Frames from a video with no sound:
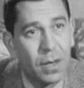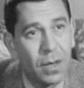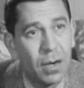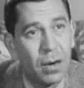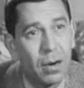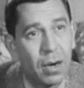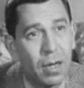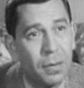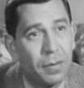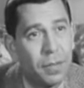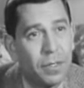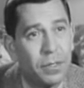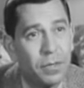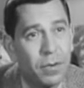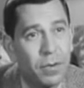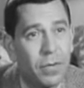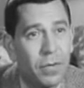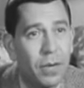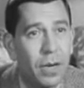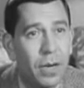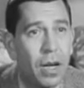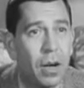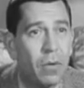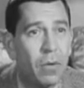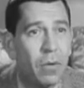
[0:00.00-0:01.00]
All right, Miss
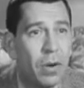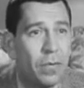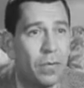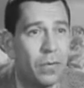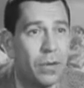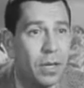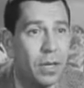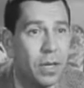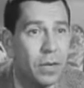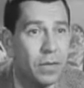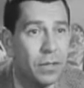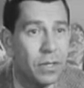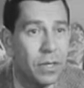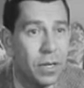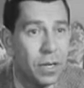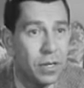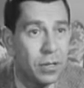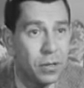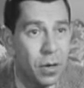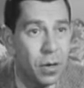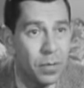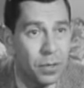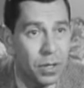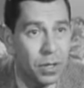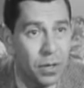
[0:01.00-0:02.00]
Griffin. Now, I wonder if you can give us a
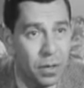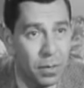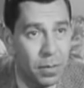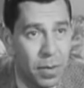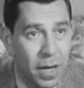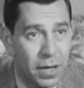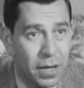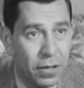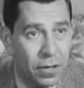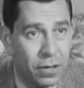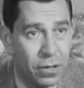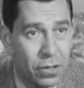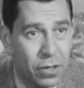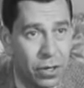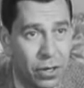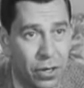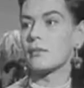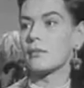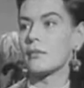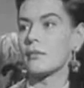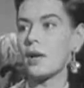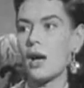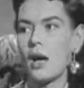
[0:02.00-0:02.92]
description of the man you saw.